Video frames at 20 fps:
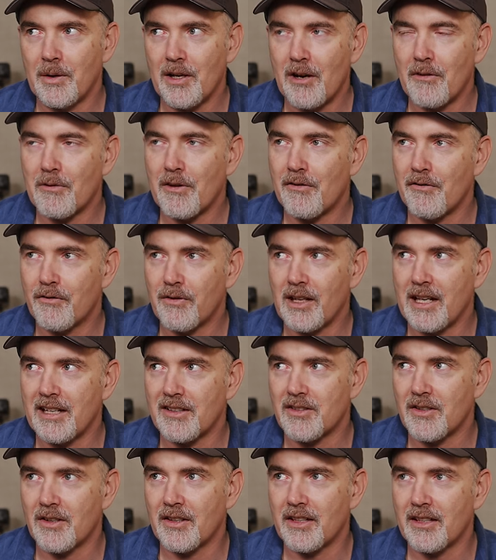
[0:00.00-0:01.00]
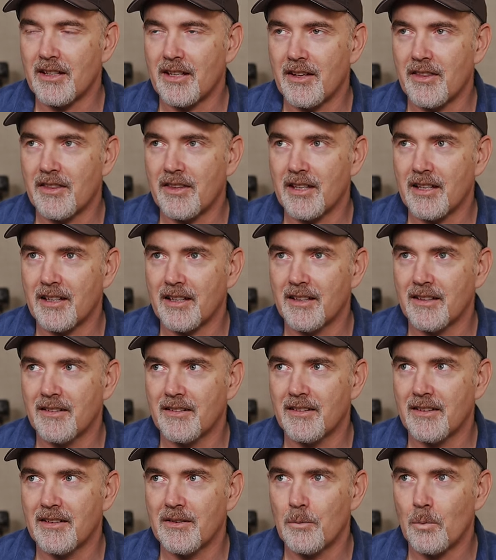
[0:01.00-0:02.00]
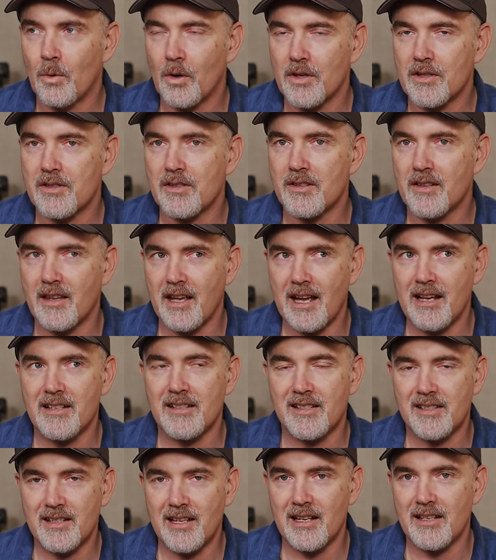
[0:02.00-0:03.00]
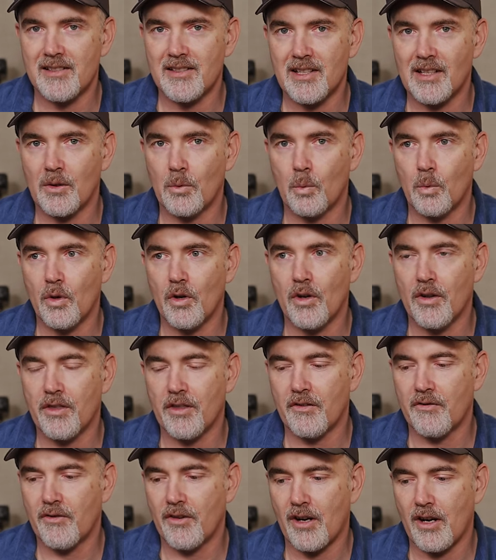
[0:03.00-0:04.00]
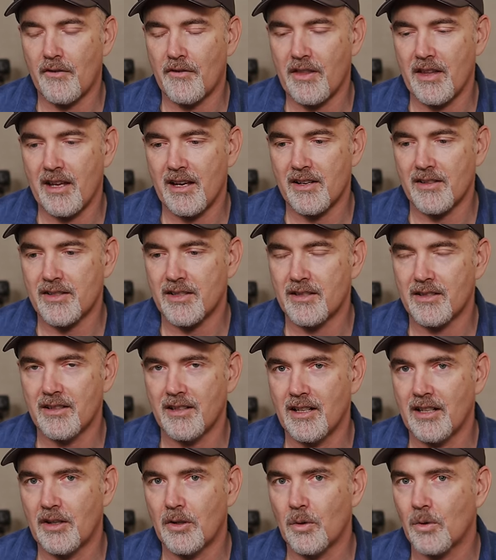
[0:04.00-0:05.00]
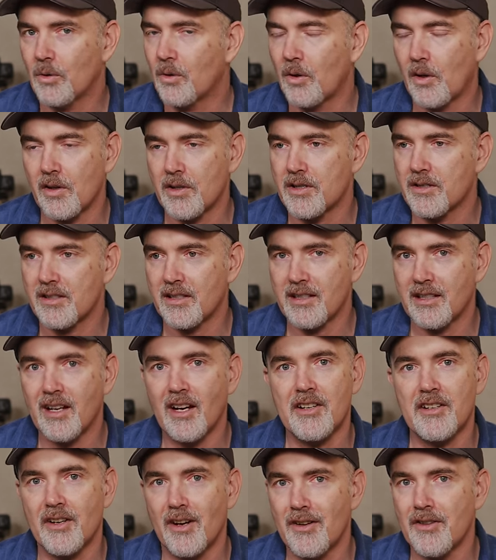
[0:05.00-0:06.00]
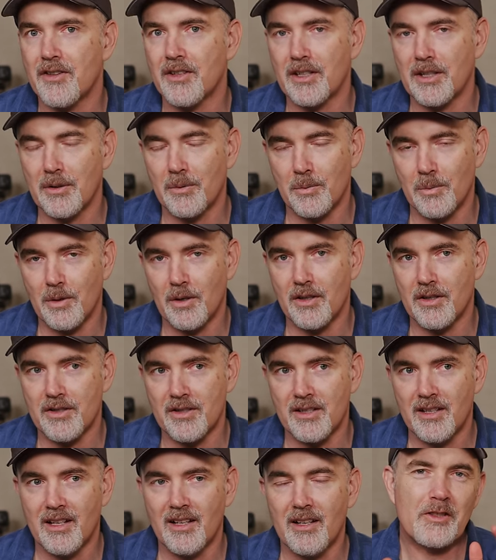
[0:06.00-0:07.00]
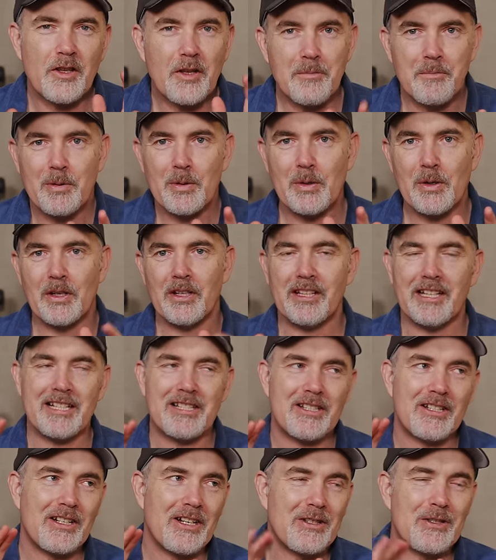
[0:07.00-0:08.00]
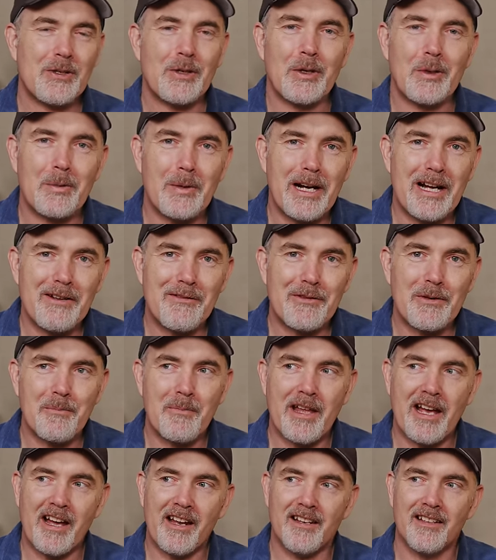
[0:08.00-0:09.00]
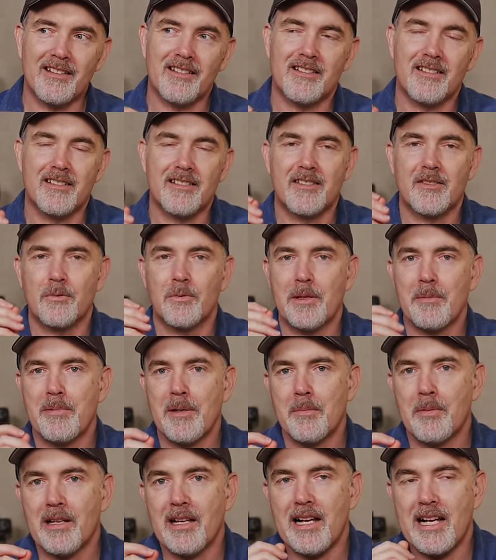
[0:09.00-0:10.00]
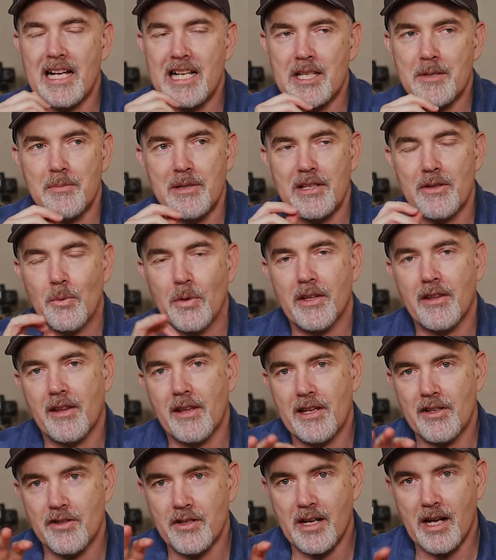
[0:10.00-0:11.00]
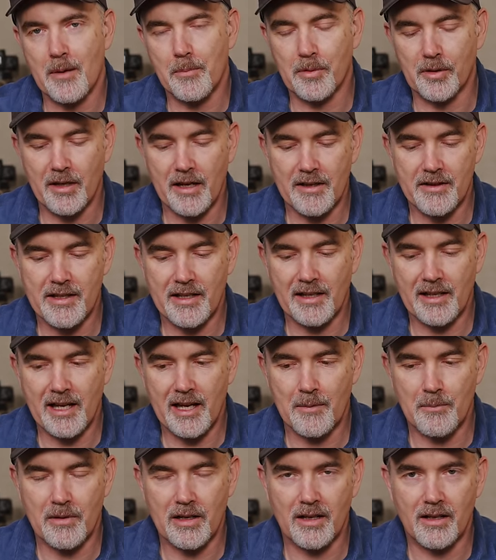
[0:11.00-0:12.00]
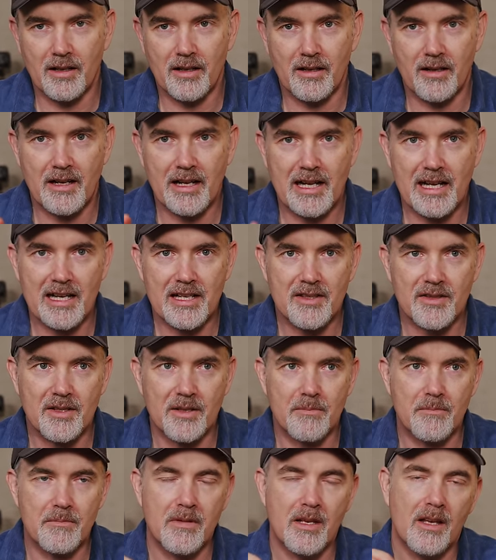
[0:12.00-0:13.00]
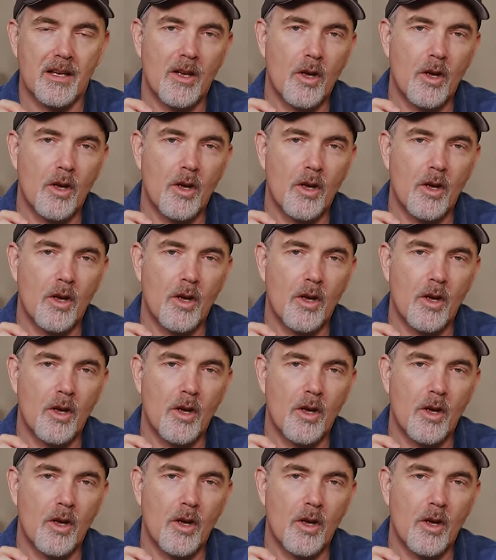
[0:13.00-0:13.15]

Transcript: when I reflect on it, I think, was that sensor worth the five thousand? And in all honesty, I don't think it was. So the important lesson I took away from that is when people ask me whether they should upgrade their camera, I ask them,